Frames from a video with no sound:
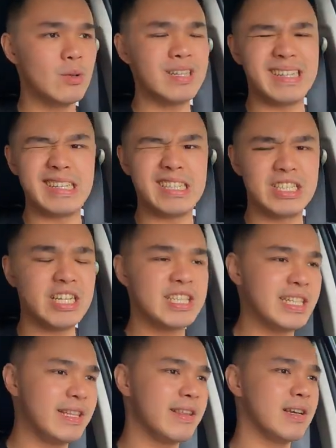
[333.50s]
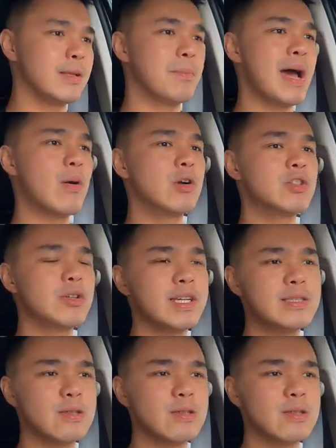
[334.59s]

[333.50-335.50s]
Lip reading: well, they didn't change anything in the powertrain,